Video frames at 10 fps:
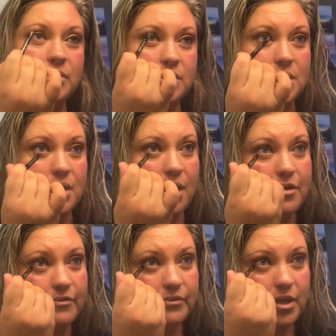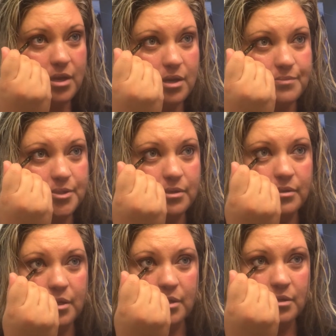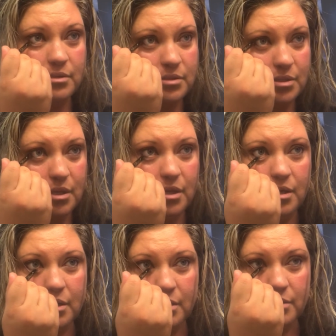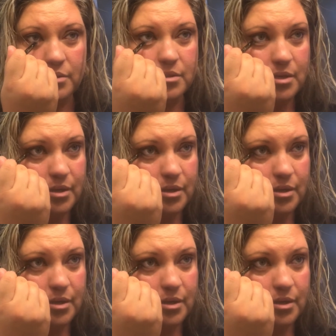decaf K-cups on hand, and